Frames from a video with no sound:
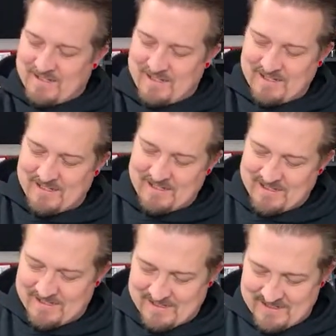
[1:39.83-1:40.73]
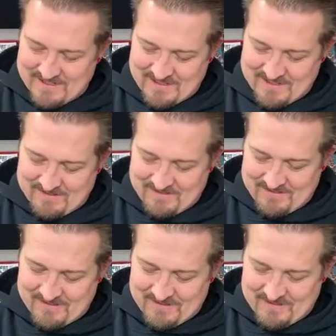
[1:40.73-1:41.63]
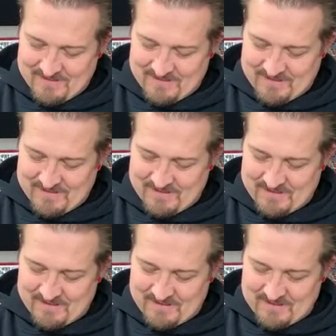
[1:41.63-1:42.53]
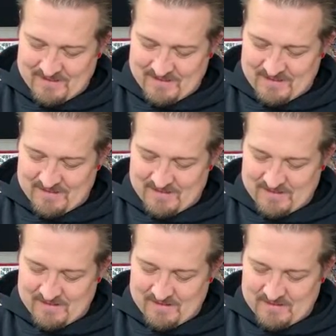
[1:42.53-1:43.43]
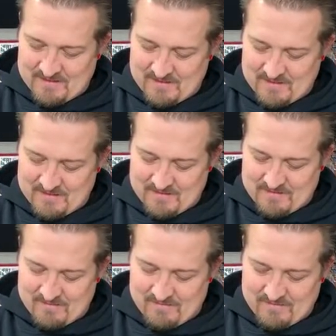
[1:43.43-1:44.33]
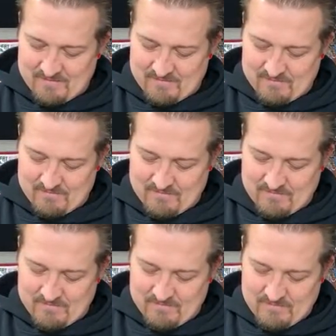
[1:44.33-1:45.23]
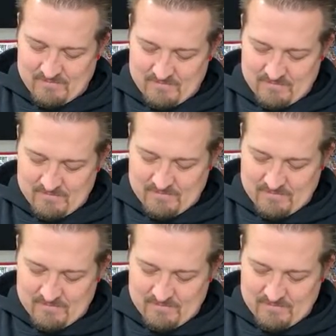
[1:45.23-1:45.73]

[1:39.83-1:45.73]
The person shown says nothing.